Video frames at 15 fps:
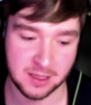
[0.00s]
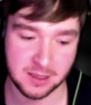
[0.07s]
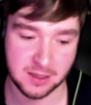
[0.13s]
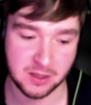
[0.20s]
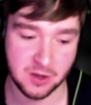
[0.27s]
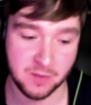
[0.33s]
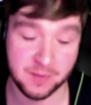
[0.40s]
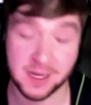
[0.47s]

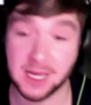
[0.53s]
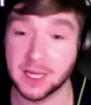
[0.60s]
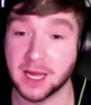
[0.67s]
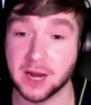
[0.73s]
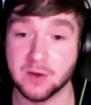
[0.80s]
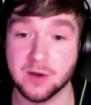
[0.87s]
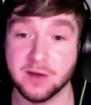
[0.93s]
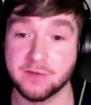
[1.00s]
company that
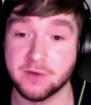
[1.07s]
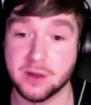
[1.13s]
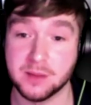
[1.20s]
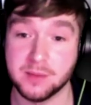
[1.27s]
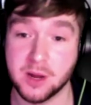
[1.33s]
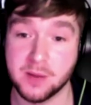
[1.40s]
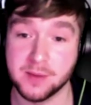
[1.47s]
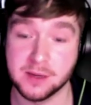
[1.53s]
I work for at the
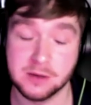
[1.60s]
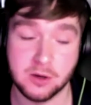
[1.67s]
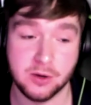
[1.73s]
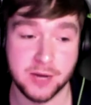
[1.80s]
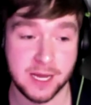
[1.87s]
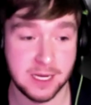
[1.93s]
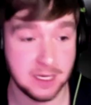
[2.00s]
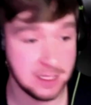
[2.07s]
moment, called
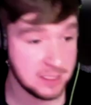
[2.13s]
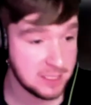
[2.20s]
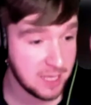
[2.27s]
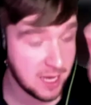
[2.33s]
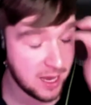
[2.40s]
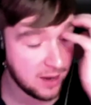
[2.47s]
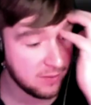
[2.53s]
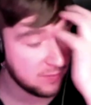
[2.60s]

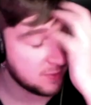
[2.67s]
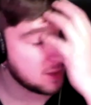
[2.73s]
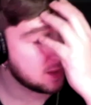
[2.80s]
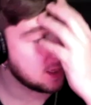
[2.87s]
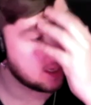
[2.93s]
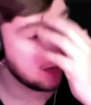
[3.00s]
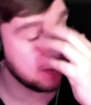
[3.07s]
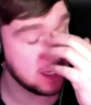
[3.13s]
NDTI,
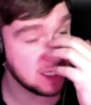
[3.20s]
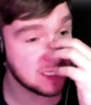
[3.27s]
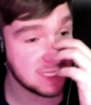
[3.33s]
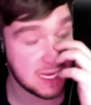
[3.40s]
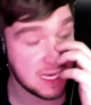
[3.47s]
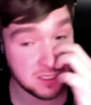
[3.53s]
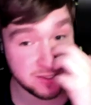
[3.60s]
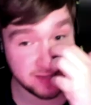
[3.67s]
they do these
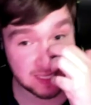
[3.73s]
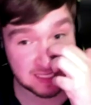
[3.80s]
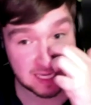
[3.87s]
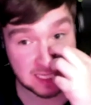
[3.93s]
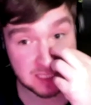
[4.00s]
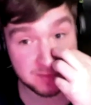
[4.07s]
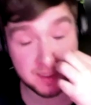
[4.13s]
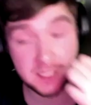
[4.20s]
sensory
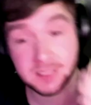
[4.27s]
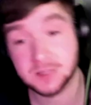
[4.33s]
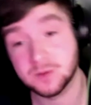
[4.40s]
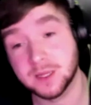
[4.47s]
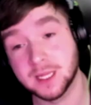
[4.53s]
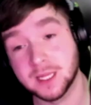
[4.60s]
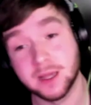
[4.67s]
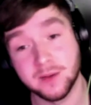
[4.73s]
assessments
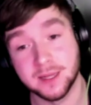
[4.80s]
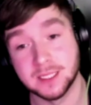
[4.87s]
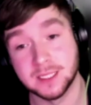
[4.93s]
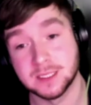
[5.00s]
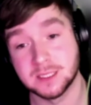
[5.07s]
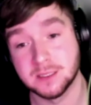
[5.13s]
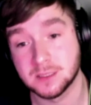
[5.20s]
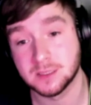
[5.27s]
where they go
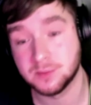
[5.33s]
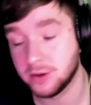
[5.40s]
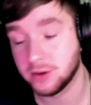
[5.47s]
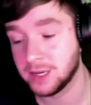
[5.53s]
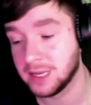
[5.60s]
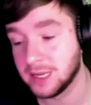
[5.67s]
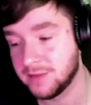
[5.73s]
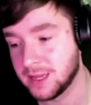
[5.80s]
into
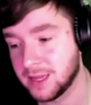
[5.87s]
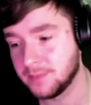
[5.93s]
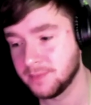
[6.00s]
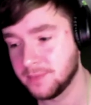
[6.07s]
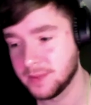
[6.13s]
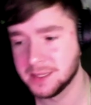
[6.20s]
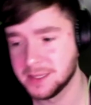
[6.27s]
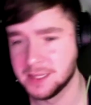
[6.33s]
supported living
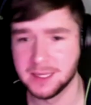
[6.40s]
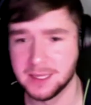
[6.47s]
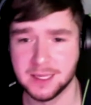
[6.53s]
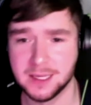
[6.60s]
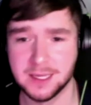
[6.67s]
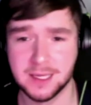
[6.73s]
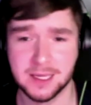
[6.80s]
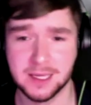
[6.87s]

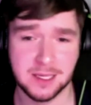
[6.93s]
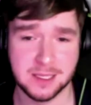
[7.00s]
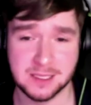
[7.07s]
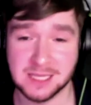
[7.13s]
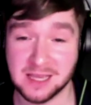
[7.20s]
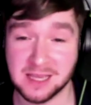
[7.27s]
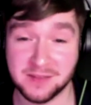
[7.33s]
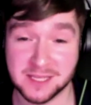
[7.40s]

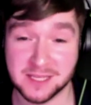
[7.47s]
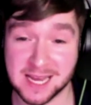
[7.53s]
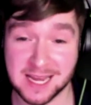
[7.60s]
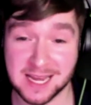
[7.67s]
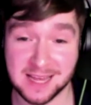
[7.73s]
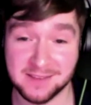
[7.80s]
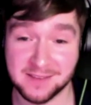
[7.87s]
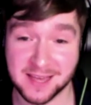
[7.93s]
see if there's
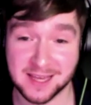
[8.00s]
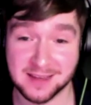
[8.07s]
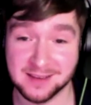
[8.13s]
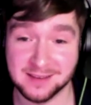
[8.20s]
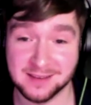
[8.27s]
anything